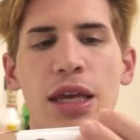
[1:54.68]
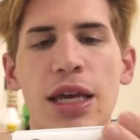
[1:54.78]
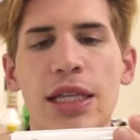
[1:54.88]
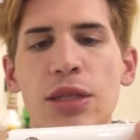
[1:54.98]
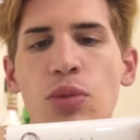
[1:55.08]

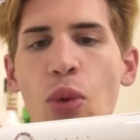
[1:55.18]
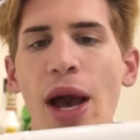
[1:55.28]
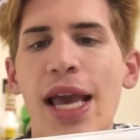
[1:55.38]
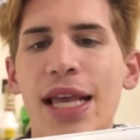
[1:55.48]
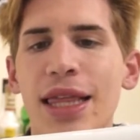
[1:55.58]
its
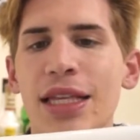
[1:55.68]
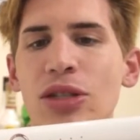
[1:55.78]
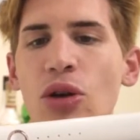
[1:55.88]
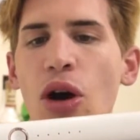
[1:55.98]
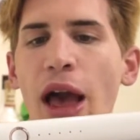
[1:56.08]
weight, it's
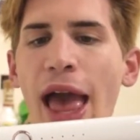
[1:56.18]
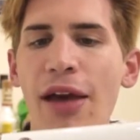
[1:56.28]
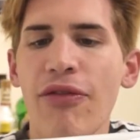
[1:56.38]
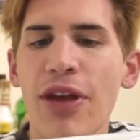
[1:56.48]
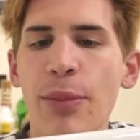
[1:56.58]
not
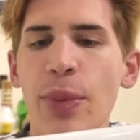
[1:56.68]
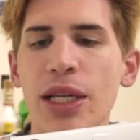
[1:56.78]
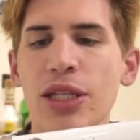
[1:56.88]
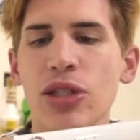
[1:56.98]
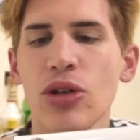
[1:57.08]
heavy, but
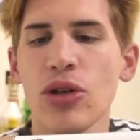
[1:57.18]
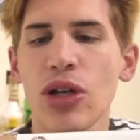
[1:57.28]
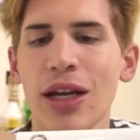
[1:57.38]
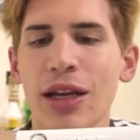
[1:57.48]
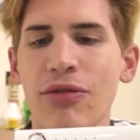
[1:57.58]
it's not
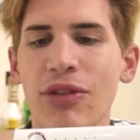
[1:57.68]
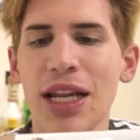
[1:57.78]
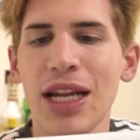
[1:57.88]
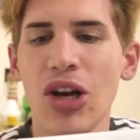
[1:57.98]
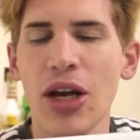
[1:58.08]
like
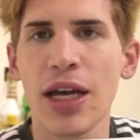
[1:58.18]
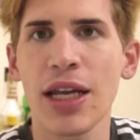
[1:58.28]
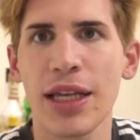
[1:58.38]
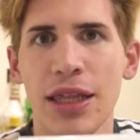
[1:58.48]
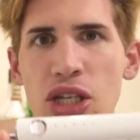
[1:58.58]
really light.
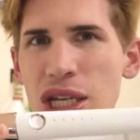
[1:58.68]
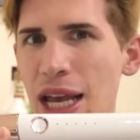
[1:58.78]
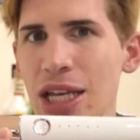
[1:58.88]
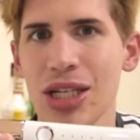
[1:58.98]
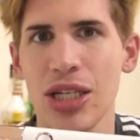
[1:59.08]
Like the
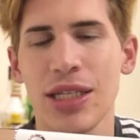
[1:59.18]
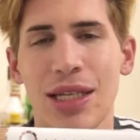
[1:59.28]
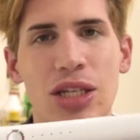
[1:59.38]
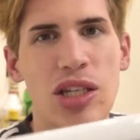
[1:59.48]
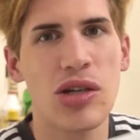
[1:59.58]
GHD is
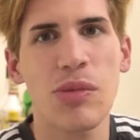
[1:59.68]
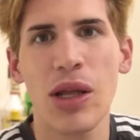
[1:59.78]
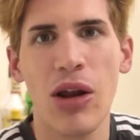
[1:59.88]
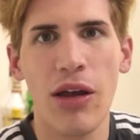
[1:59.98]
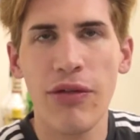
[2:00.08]
extremely
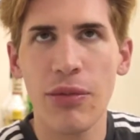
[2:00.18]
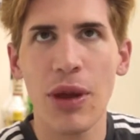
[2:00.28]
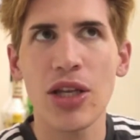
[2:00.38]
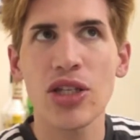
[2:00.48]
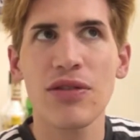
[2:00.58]
light for me.
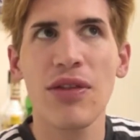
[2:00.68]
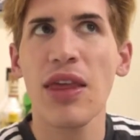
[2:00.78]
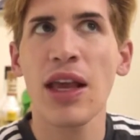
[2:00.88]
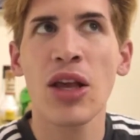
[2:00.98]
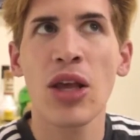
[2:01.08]
I just
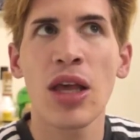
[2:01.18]
think